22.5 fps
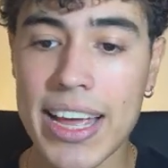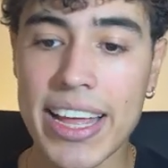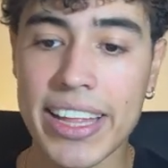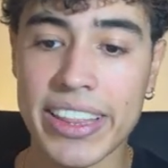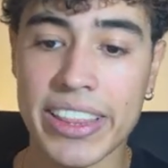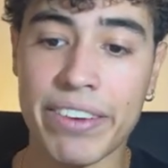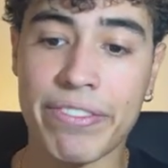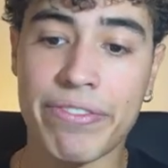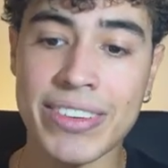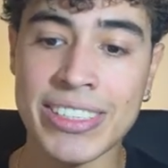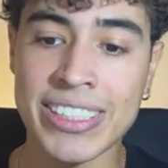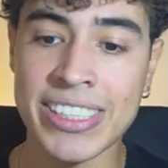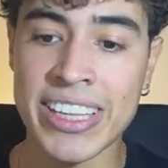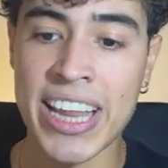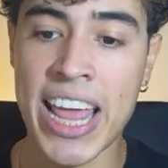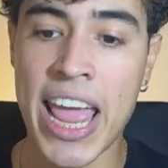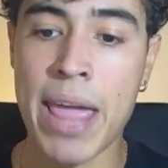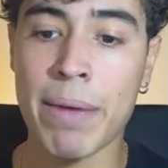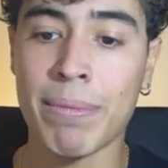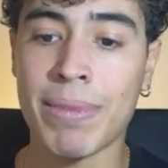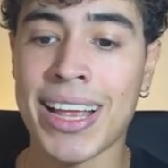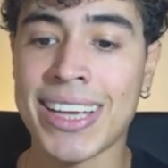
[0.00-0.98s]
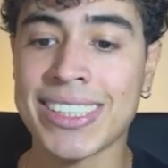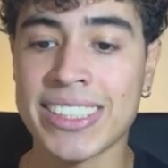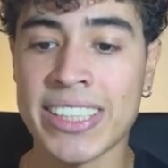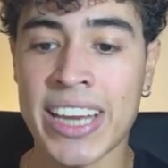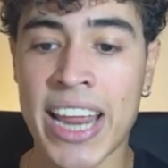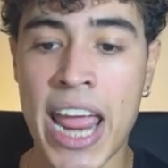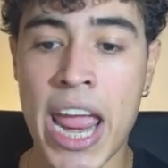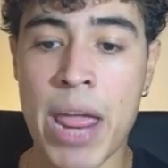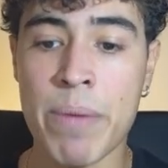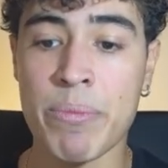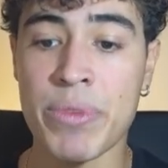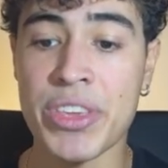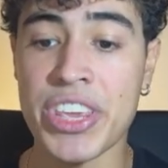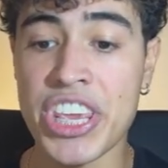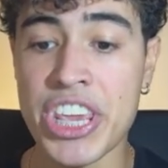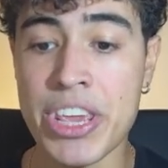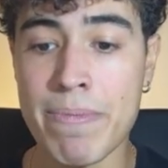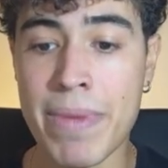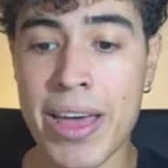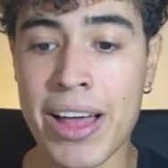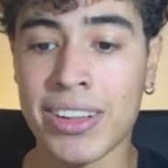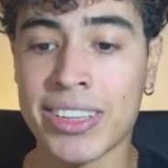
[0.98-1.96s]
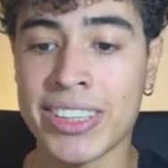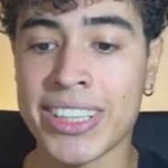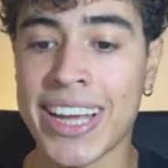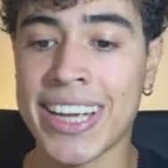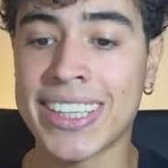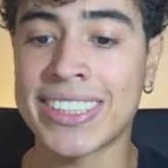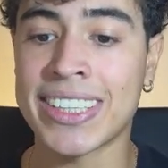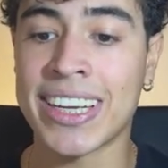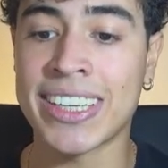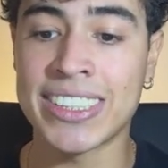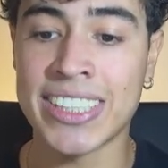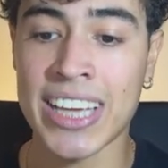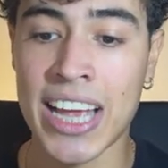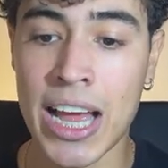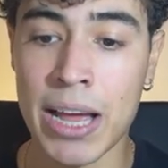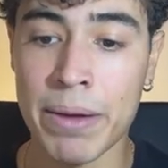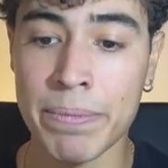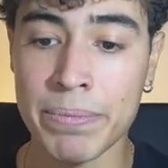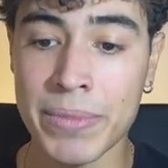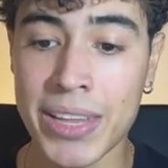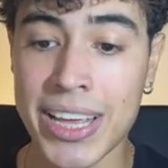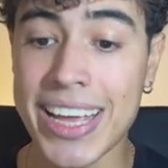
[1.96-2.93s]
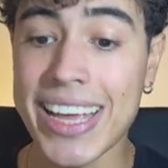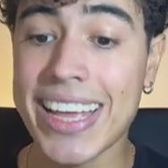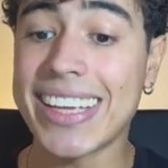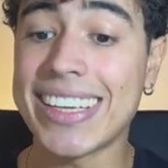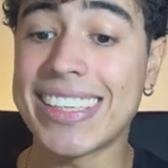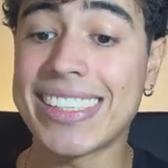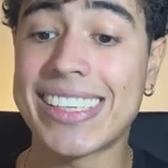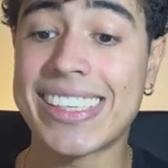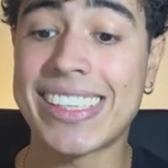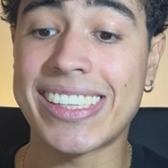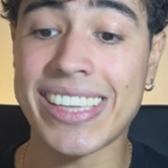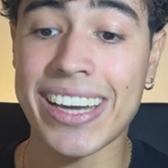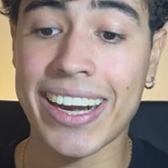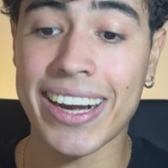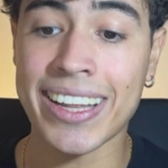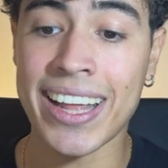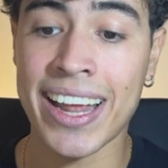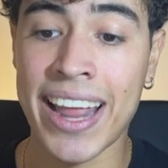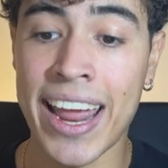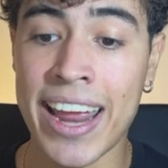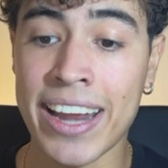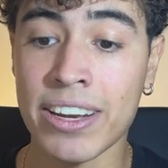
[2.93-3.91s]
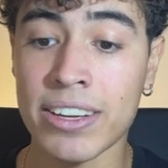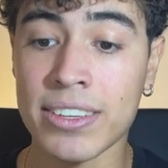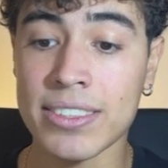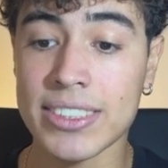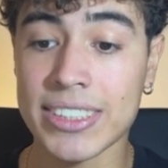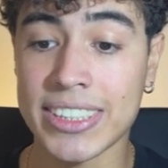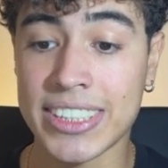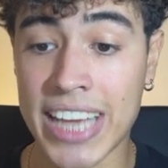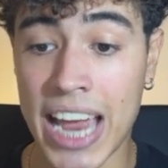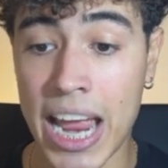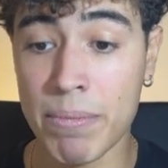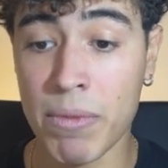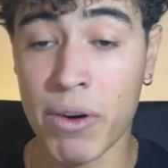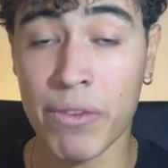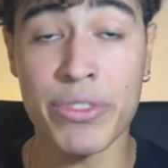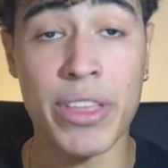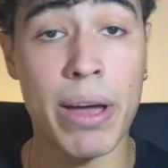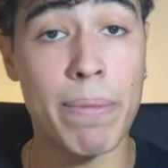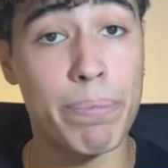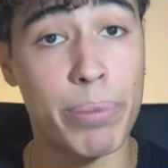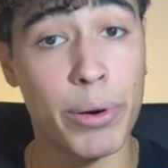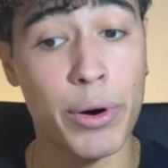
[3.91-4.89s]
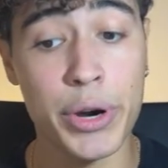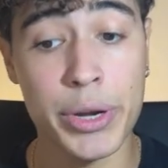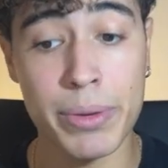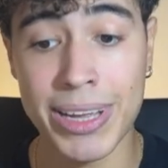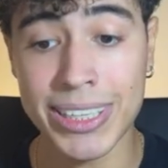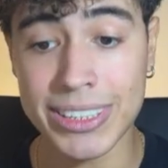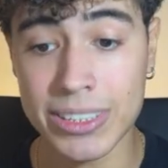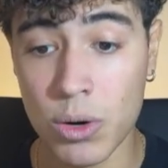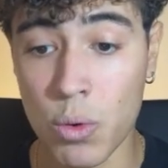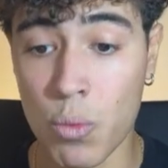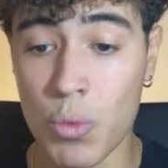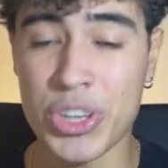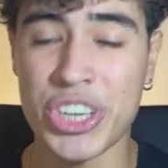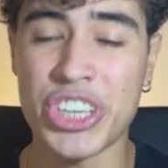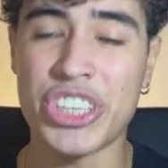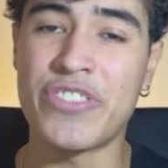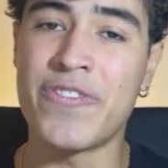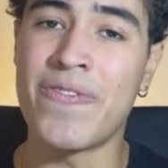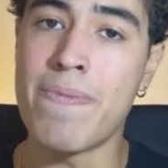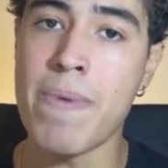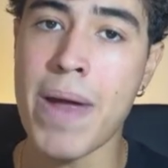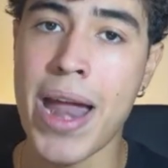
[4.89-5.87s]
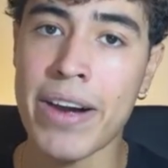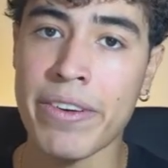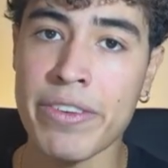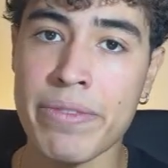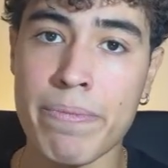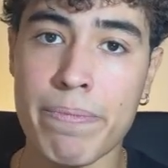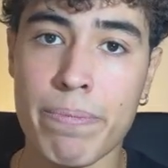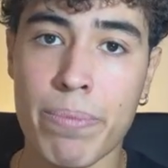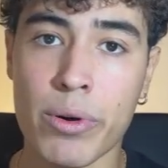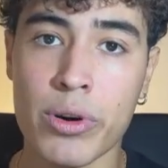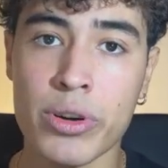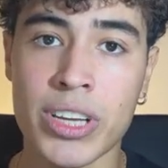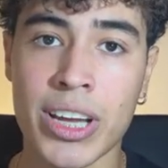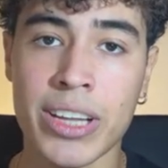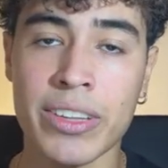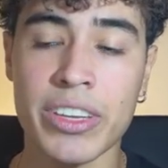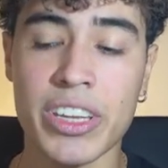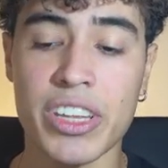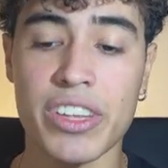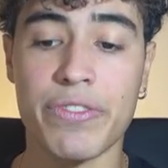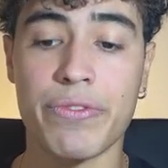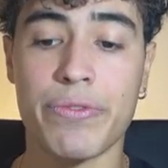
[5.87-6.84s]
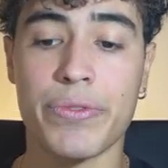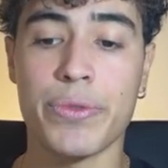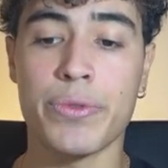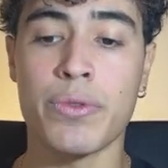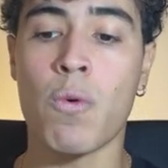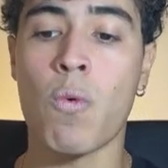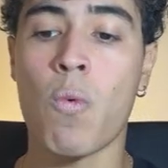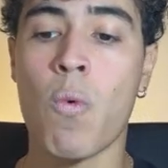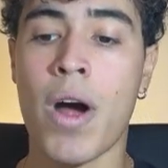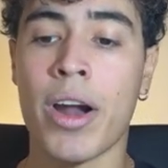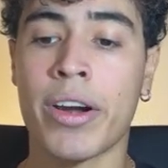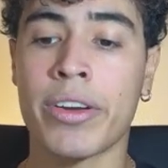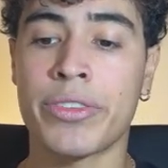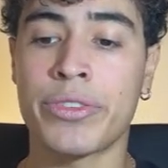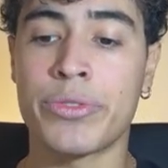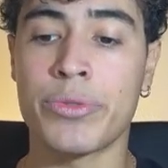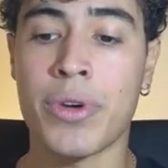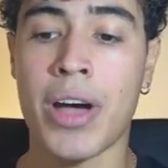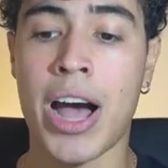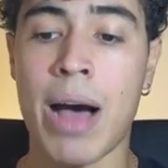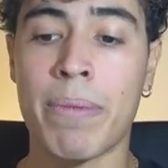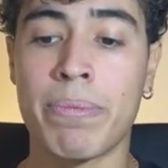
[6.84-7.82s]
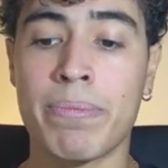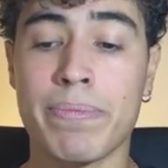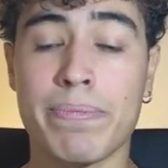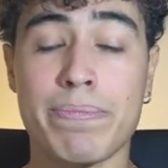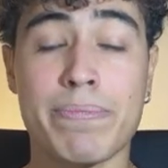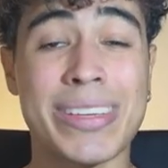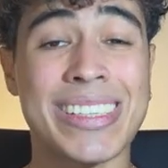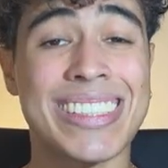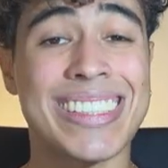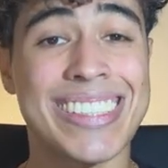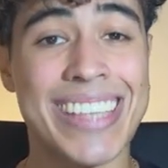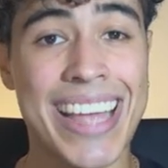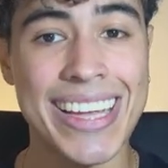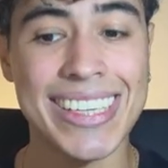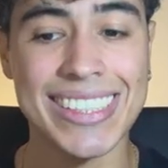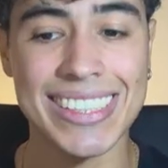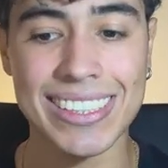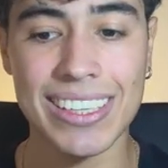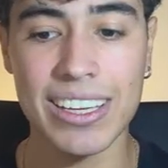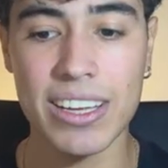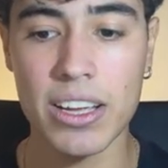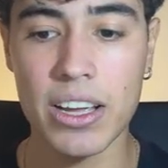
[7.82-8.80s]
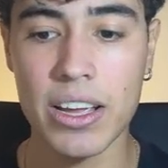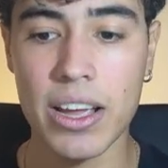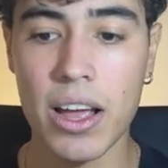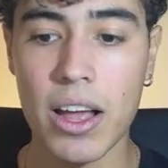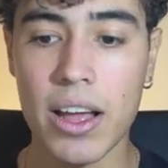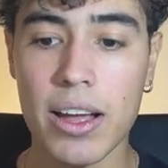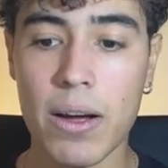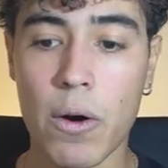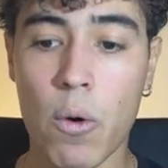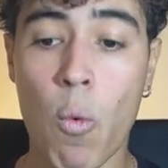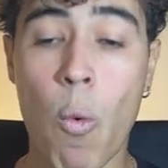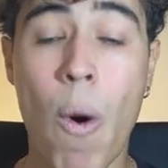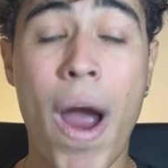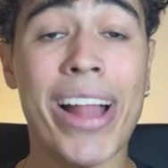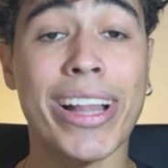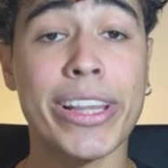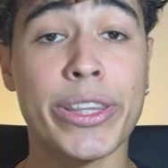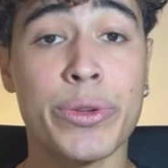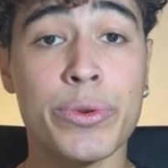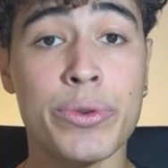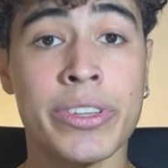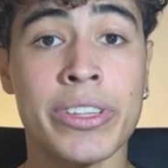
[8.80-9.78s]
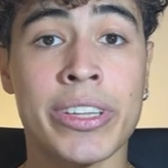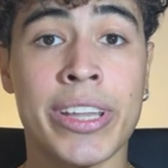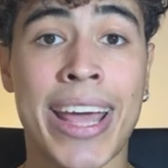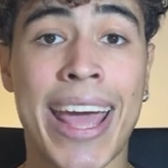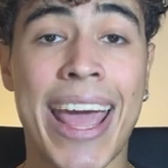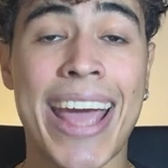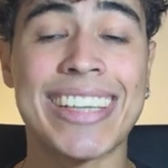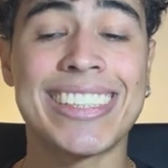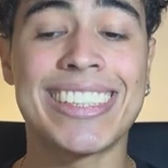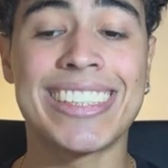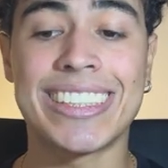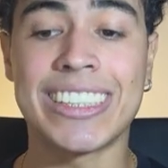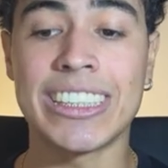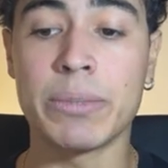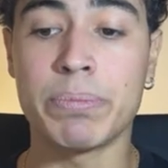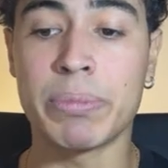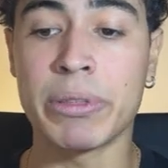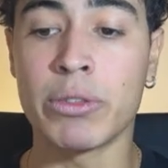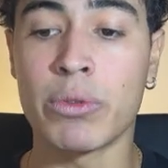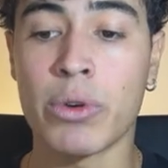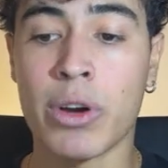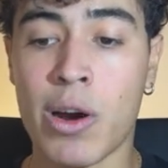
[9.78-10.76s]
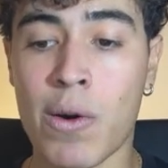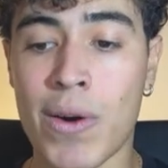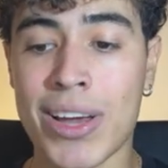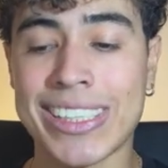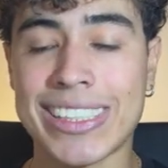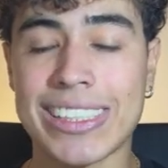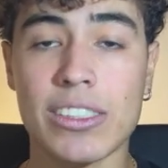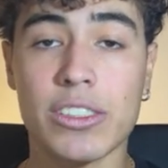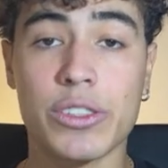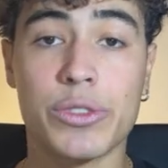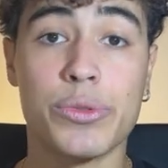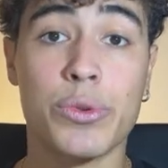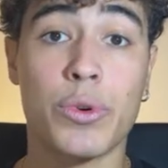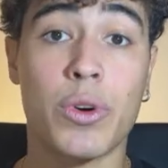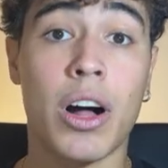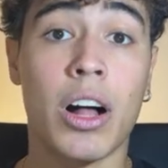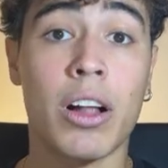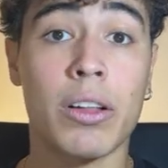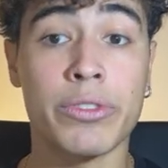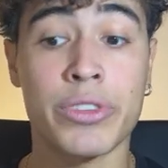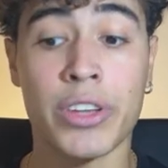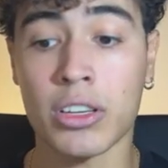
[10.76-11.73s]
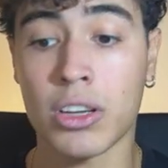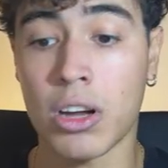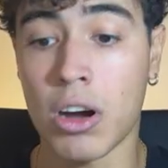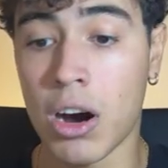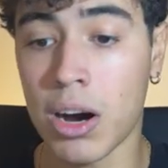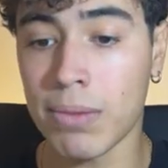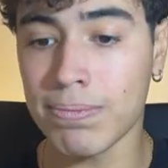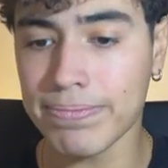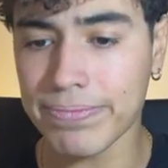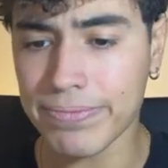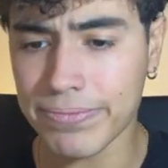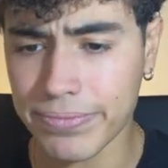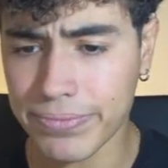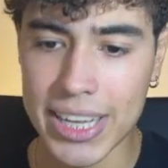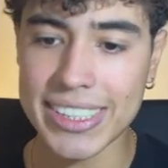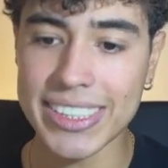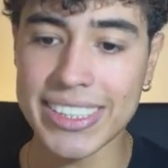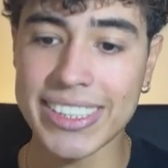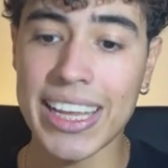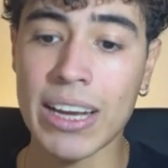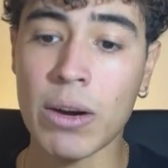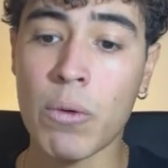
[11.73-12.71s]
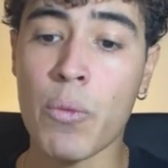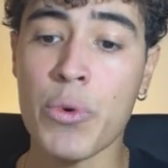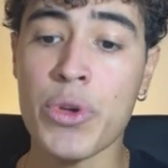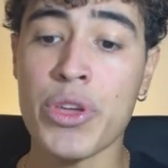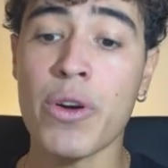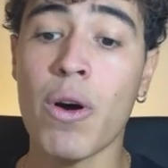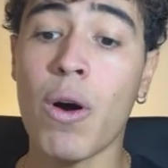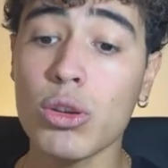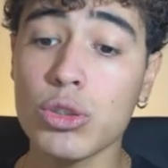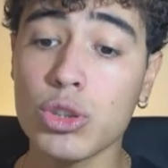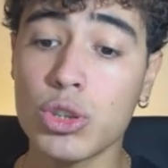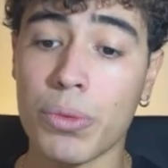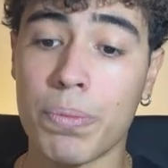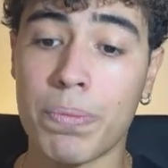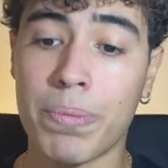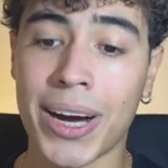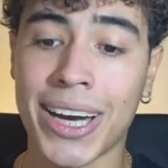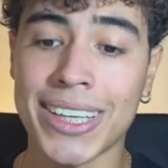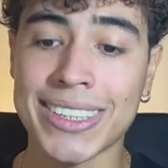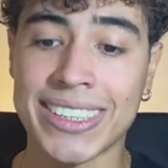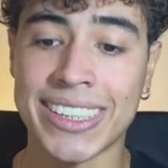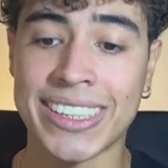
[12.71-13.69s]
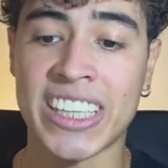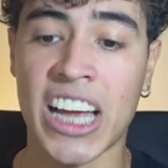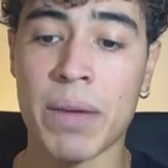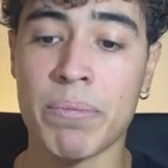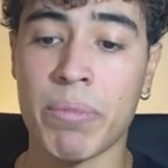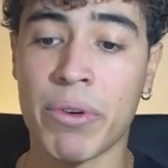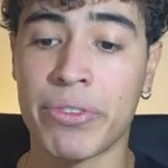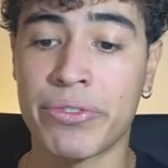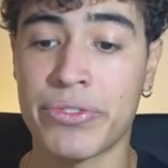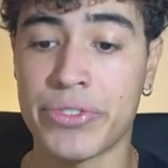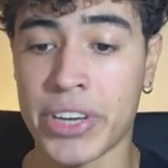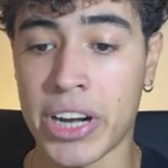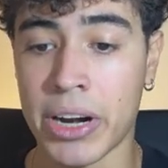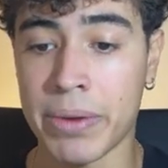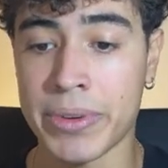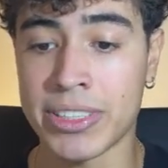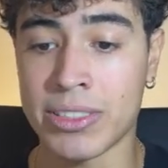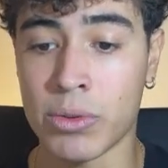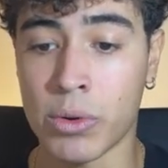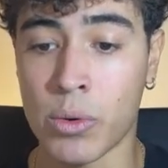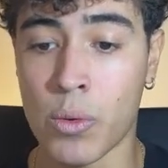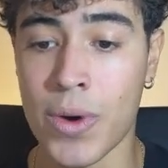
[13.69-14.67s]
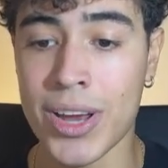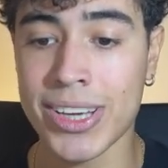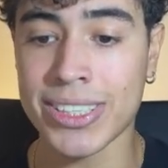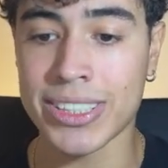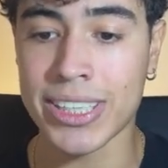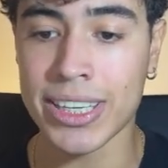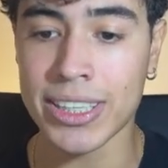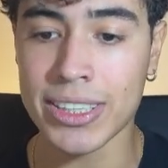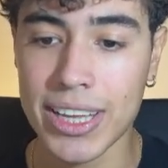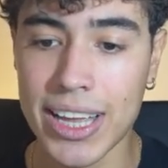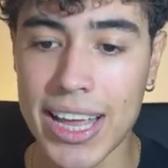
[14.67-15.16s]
the first name, last name, email, date and time, start and end time of the appointment, which is very important if you don't want to have mistakes while doing the HTTP request to call.com. Then we also pass the type of service requested,